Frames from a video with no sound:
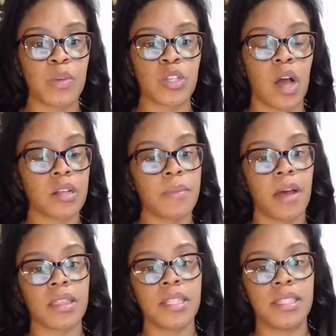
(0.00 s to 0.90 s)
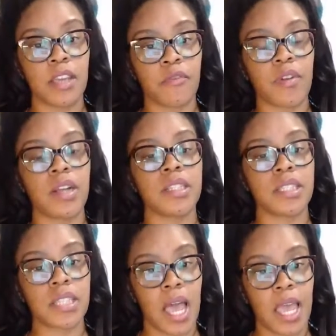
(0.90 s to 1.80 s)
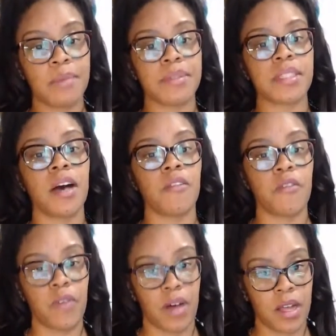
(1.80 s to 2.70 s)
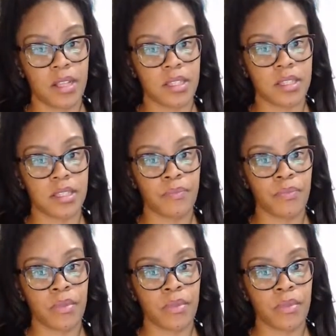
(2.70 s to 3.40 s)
we talked about the different types of fonts.